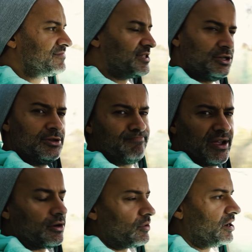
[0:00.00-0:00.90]
The
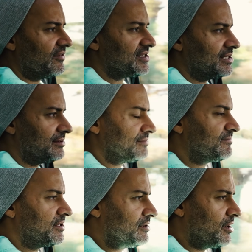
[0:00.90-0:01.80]
bigger one, obviously.
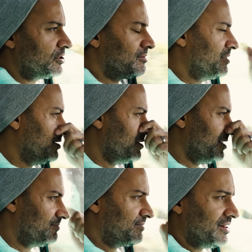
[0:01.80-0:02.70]
Countryman or
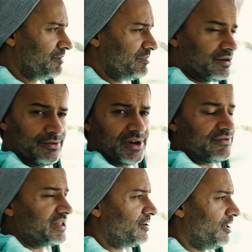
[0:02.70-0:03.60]
the Clubman or
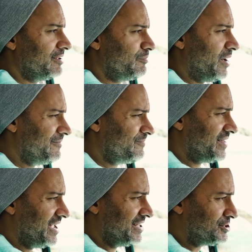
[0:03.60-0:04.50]
whatever they call it, but
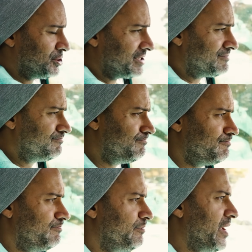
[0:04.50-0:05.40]
it's just
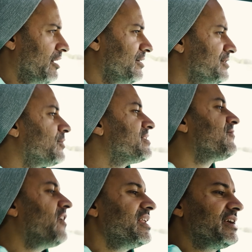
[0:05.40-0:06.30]
bigger. So it's
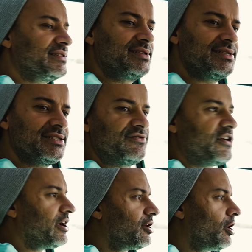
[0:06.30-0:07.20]
funny because this is
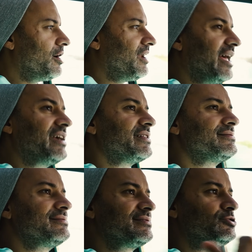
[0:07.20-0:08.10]
very car-like.
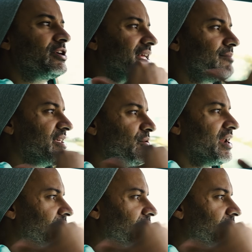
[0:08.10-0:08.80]
It's tricking me when I